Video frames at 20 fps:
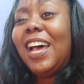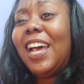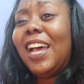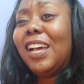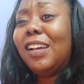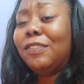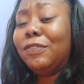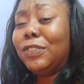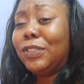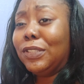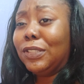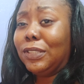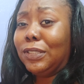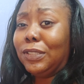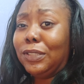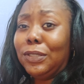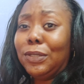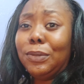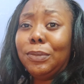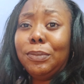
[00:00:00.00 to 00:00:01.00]
I have
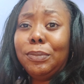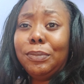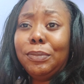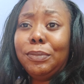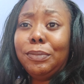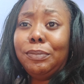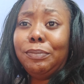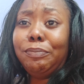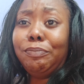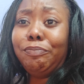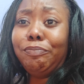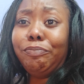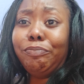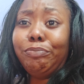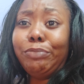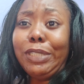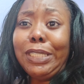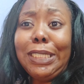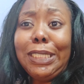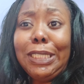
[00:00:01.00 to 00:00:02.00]
some
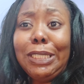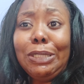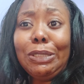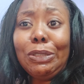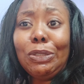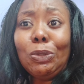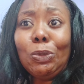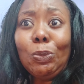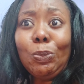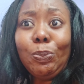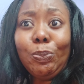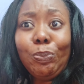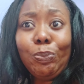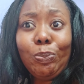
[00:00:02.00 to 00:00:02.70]
cleaning to do.